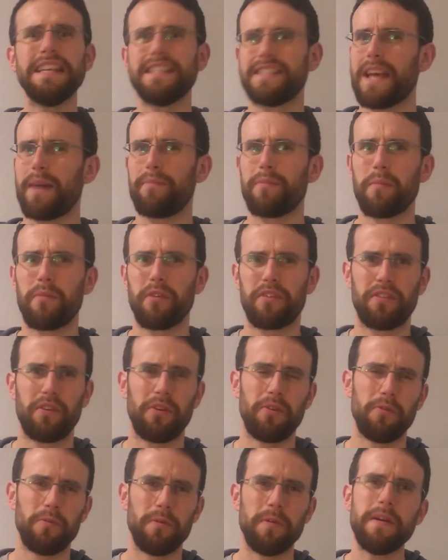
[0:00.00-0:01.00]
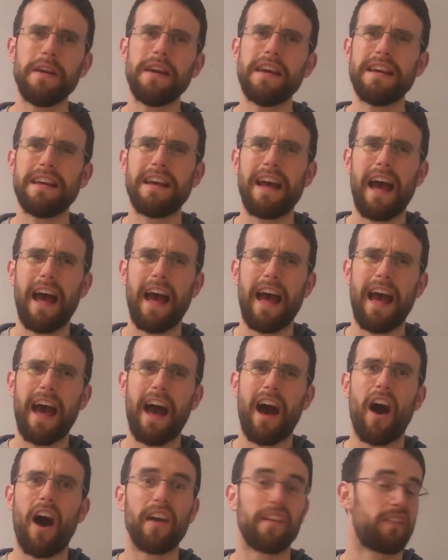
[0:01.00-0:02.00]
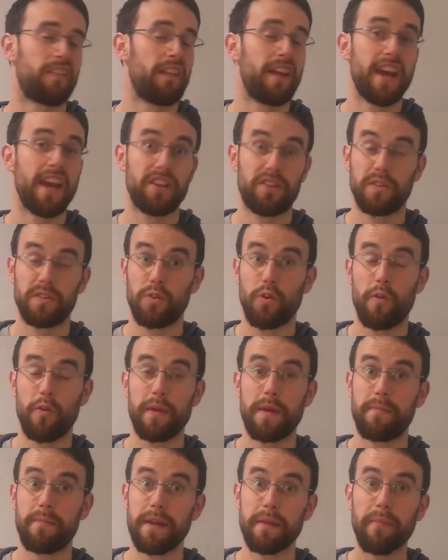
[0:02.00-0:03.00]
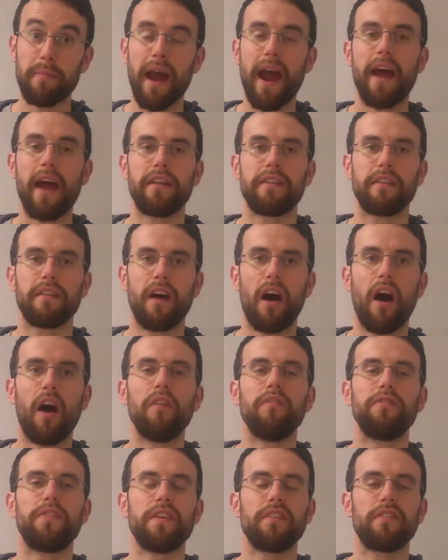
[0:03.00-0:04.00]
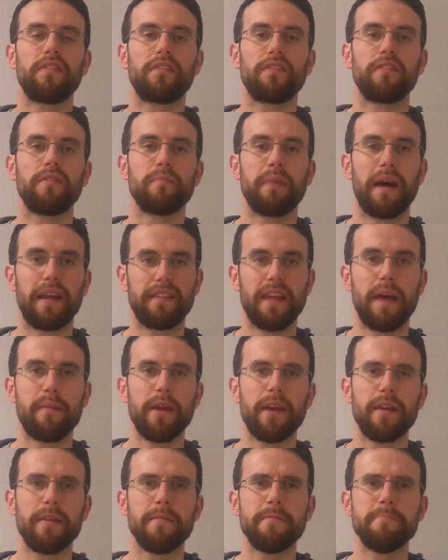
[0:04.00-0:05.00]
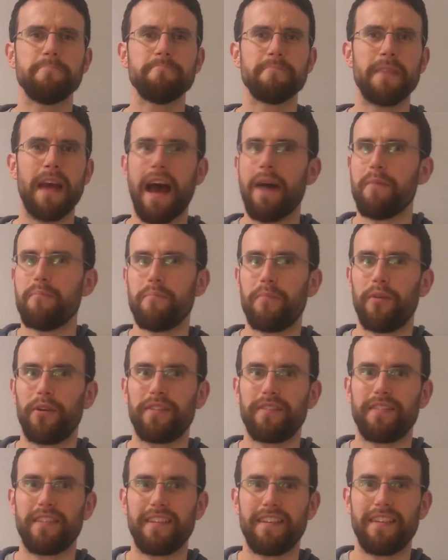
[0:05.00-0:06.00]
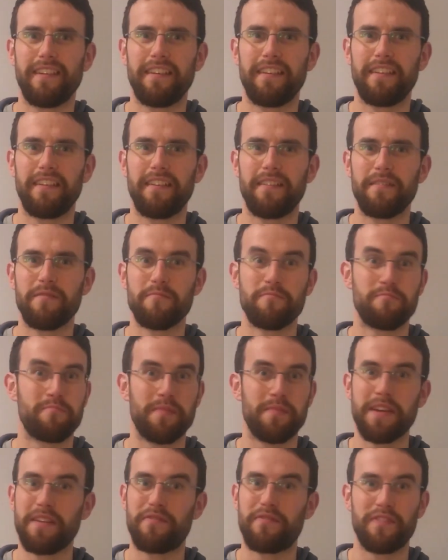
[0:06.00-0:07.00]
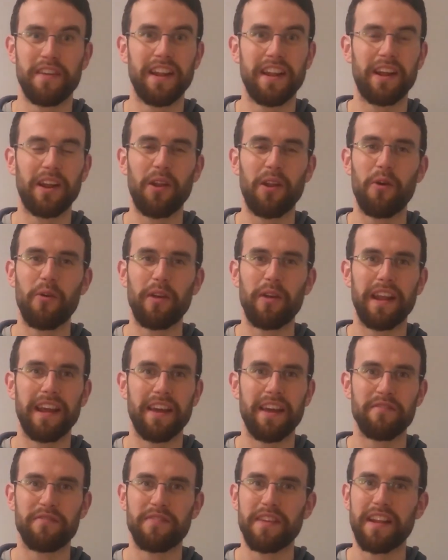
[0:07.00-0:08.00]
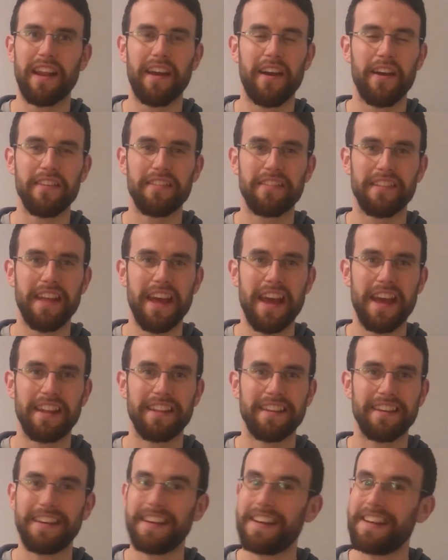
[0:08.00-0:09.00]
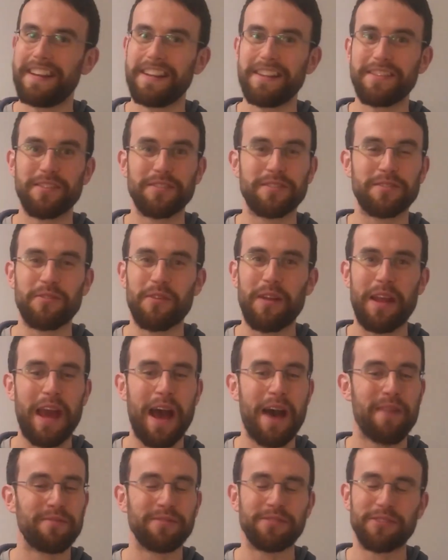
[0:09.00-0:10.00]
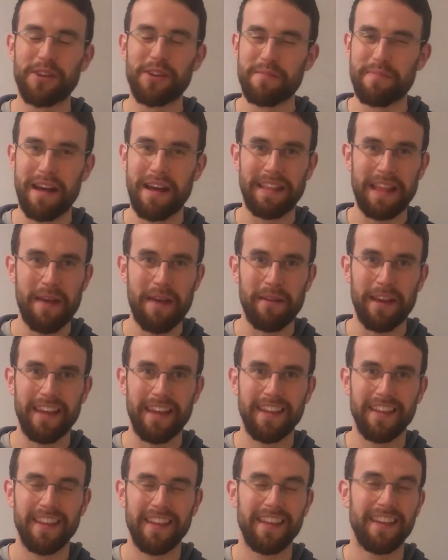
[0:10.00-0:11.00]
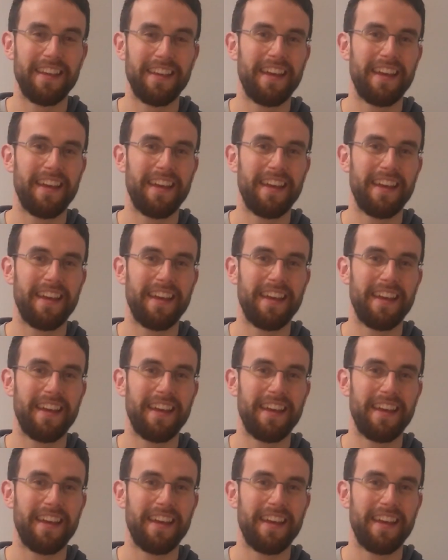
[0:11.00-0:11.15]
Step number two, isolation is going to be a big part of this pandemic, but feeling lonely and feeling isolated doesn't only happen during a pandemic.